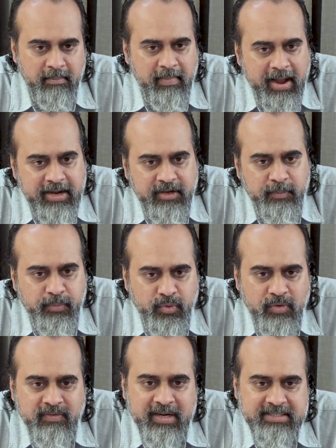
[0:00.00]
might
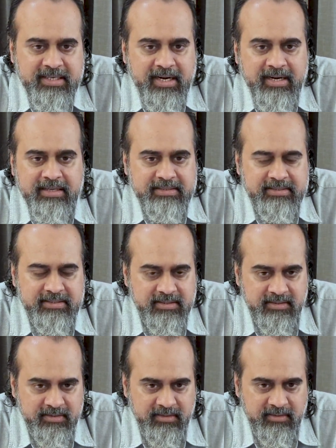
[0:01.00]
prove
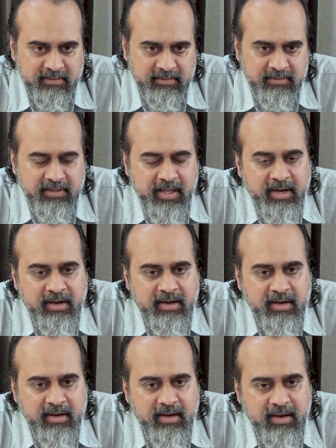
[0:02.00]
hazardous, then
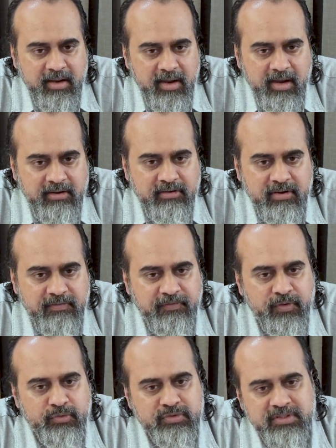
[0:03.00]
it
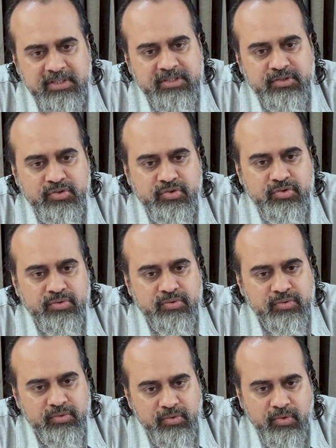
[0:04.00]
refuses
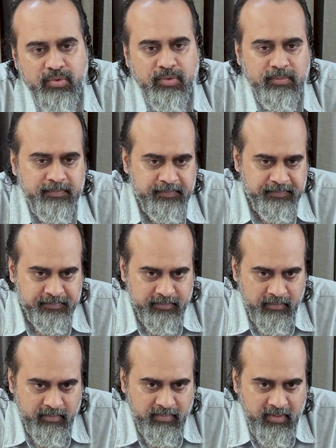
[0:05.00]
to know.
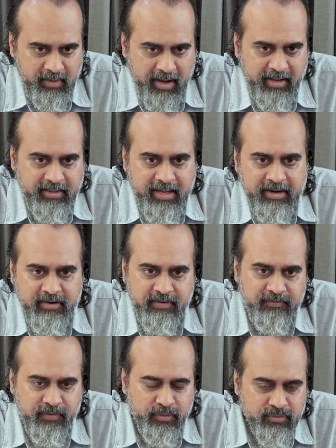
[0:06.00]
And that
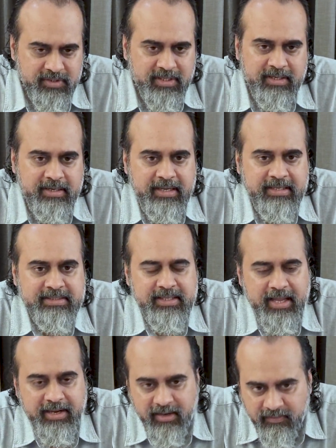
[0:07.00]
refusal is
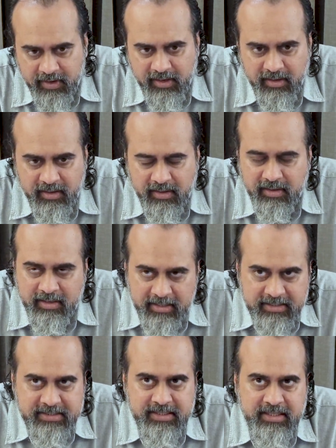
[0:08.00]
anyway
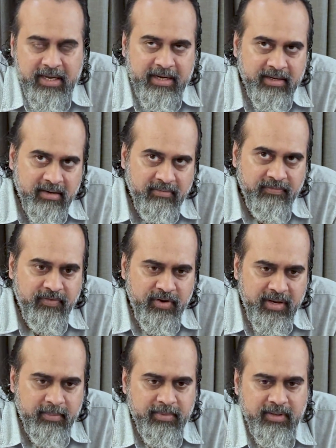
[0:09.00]
easy and
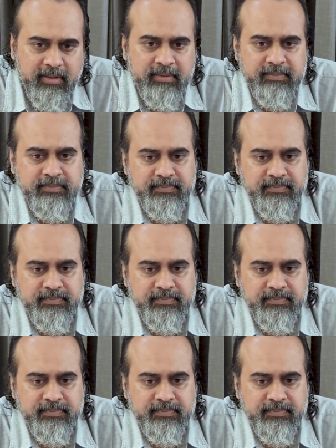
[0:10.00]
comfortable.